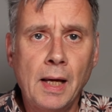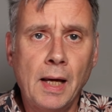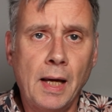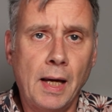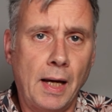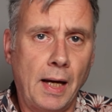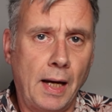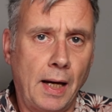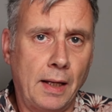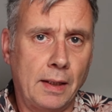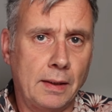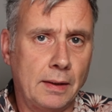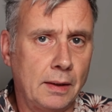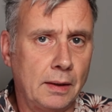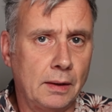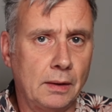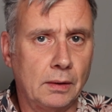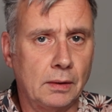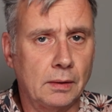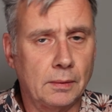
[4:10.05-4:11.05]

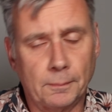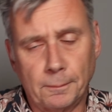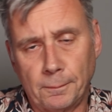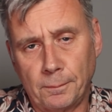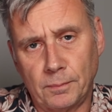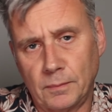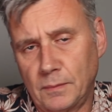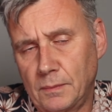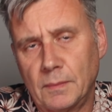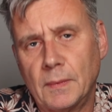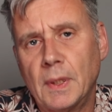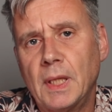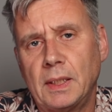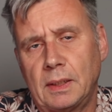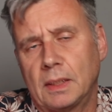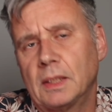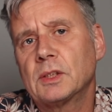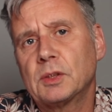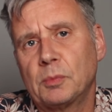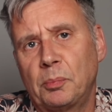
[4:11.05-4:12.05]
And it
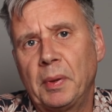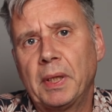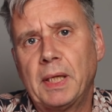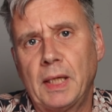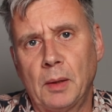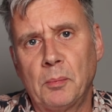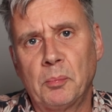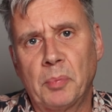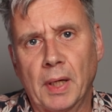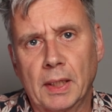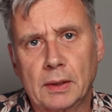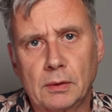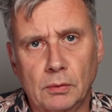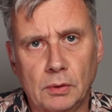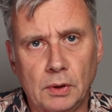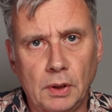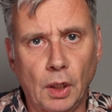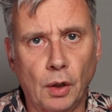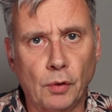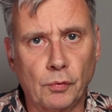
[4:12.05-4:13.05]
has a big impact
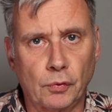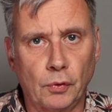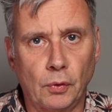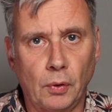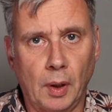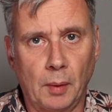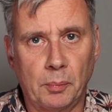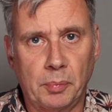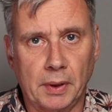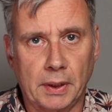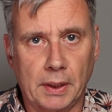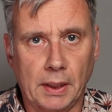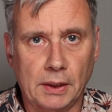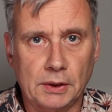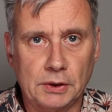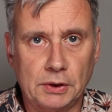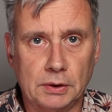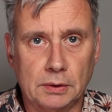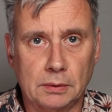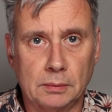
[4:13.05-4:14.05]
on the overall
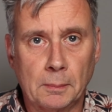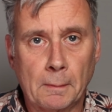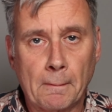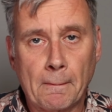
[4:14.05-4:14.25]
application.